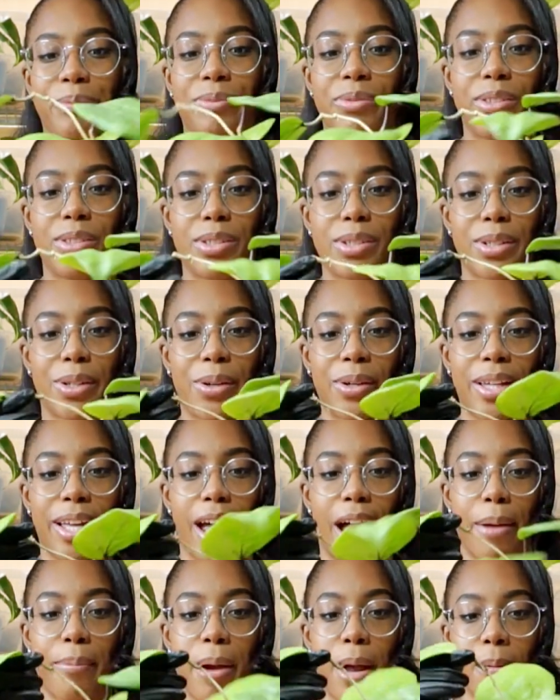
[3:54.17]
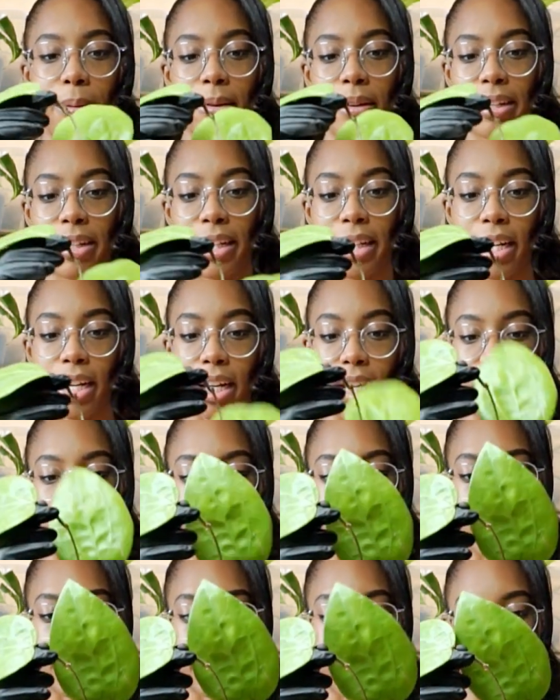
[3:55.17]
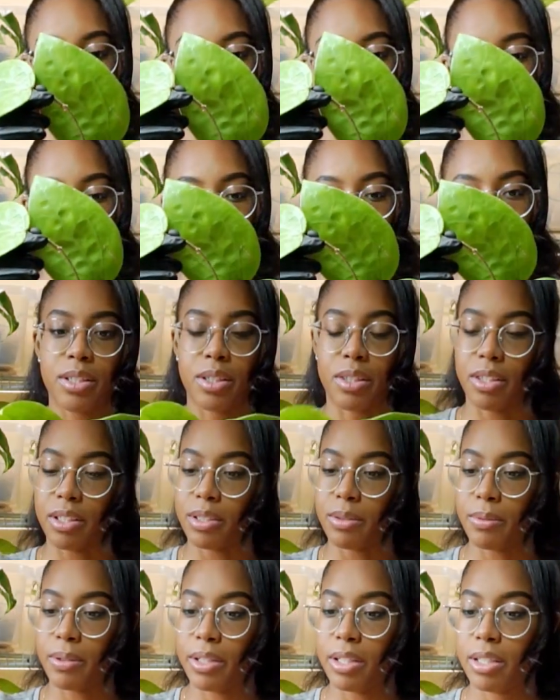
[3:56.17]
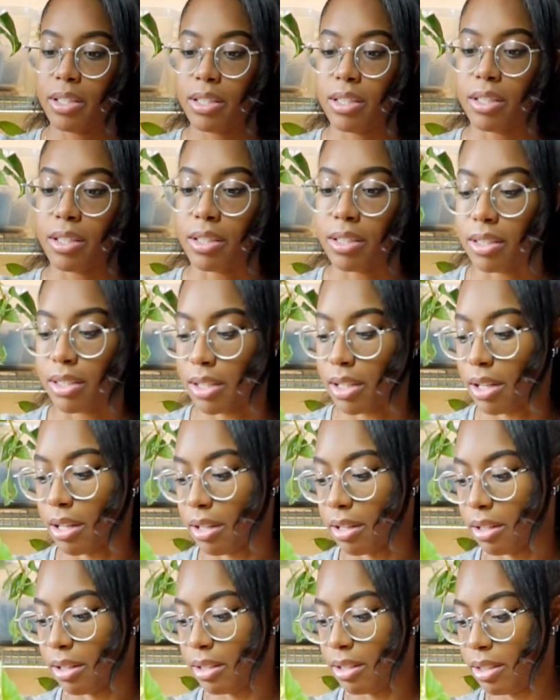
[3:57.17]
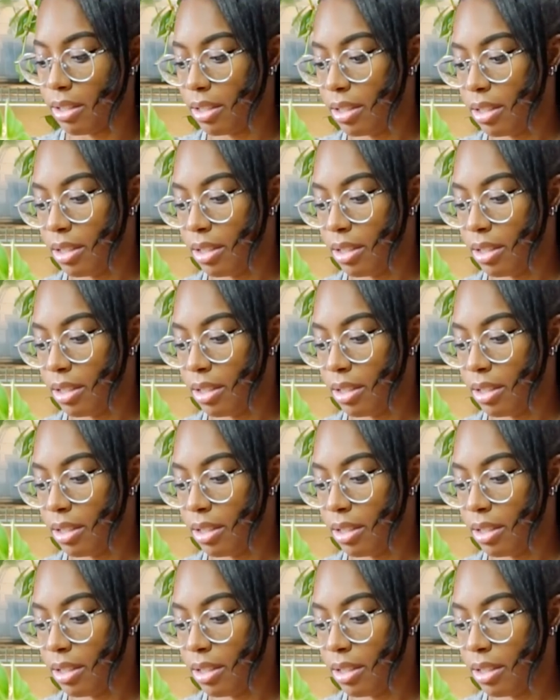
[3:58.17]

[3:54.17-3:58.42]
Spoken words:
So yeah, I'm probably gonna cut it later. So this one is done.